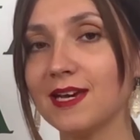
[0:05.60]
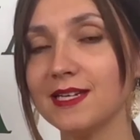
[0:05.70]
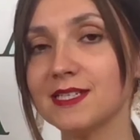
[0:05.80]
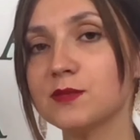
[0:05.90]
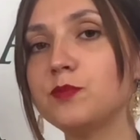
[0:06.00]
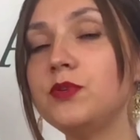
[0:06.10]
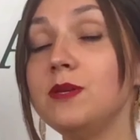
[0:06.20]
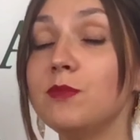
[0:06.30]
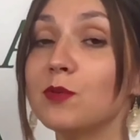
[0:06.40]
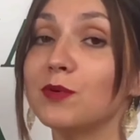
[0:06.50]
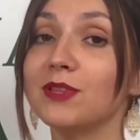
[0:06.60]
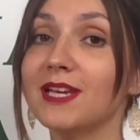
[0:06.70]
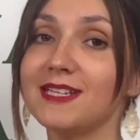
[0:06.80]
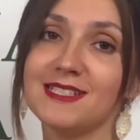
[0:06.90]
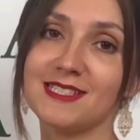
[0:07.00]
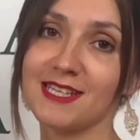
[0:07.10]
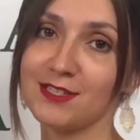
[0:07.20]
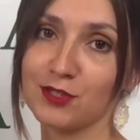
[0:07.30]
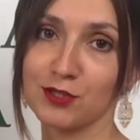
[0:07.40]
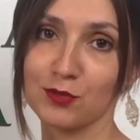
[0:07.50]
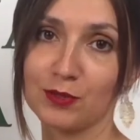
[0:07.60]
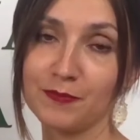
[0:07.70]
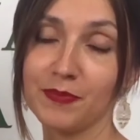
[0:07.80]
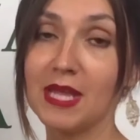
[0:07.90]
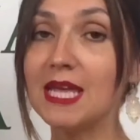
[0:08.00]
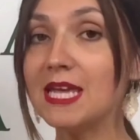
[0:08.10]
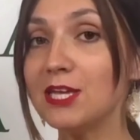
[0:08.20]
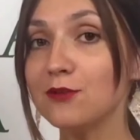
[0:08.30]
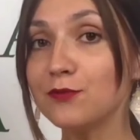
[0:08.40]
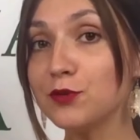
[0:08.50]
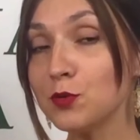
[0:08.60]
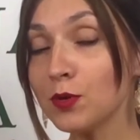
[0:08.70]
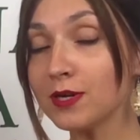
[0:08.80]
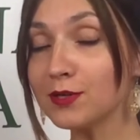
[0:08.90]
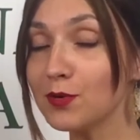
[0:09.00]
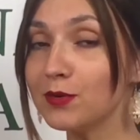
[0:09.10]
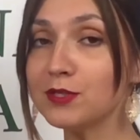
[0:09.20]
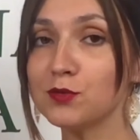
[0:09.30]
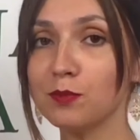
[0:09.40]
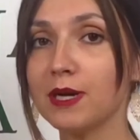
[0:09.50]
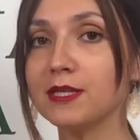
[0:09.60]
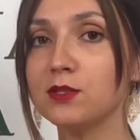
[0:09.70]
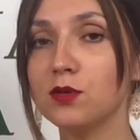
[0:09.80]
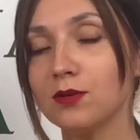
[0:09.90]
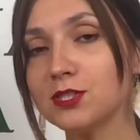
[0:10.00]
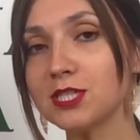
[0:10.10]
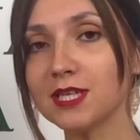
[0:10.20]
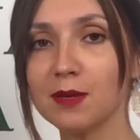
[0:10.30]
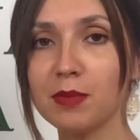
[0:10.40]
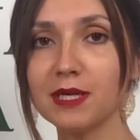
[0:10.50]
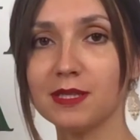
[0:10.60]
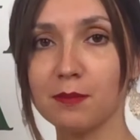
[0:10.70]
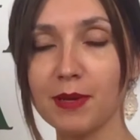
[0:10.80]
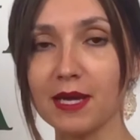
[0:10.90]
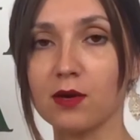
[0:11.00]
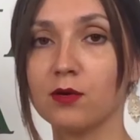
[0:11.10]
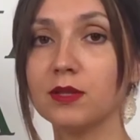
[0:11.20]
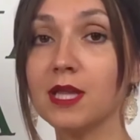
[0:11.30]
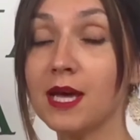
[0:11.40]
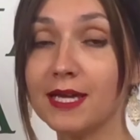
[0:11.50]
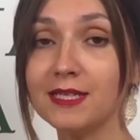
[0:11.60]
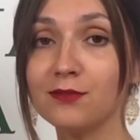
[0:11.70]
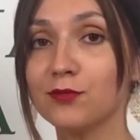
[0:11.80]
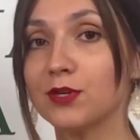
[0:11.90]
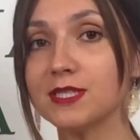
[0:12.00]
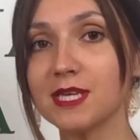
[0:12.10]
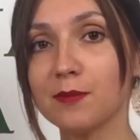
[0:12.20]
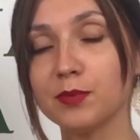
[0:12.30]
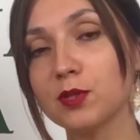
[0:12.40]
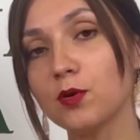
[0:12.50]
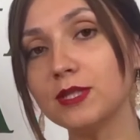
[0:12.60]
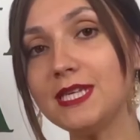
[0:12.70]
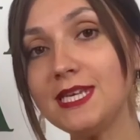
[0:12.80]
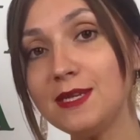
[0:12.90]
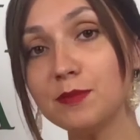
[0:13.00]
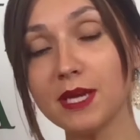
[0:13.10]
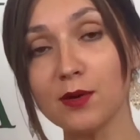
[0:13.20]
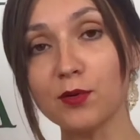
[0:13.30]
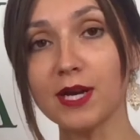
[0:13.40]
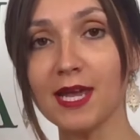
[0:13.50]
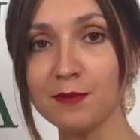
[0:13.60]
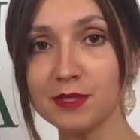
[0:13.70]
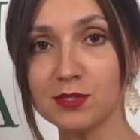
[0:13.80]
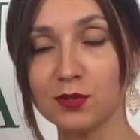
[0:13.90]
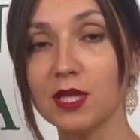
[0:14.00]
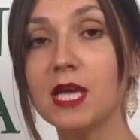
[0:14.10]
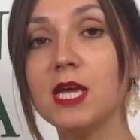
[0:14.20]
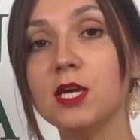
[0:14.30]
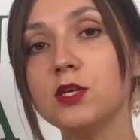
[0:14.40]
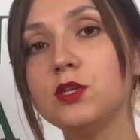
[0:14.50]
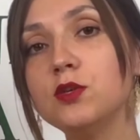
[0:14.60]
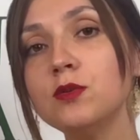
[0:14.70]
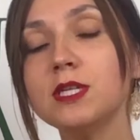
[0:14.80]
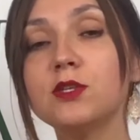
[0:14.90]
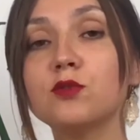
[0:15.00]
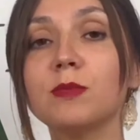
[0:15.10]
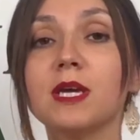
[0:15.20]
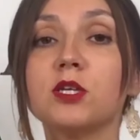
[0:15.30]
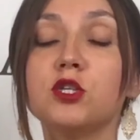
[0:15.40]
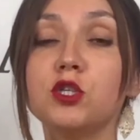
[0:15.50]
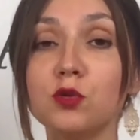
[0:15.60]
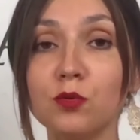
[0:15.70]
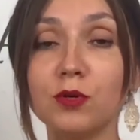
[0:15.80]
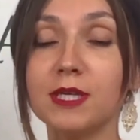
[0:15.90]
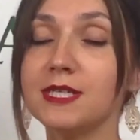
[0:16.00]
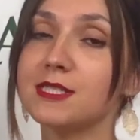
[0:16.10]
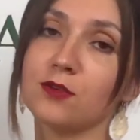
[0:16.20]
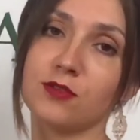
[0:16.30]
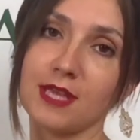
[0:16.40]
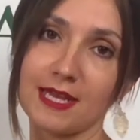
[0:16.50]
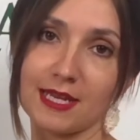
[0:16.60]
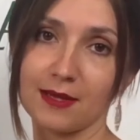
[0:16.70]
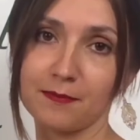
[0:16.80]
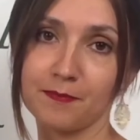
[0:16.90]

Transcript: Likes premium online designer store. If you are going to buy Dolce & Gabbana bag online, for example on eBay or Amazon, you need to make sure it's authentic.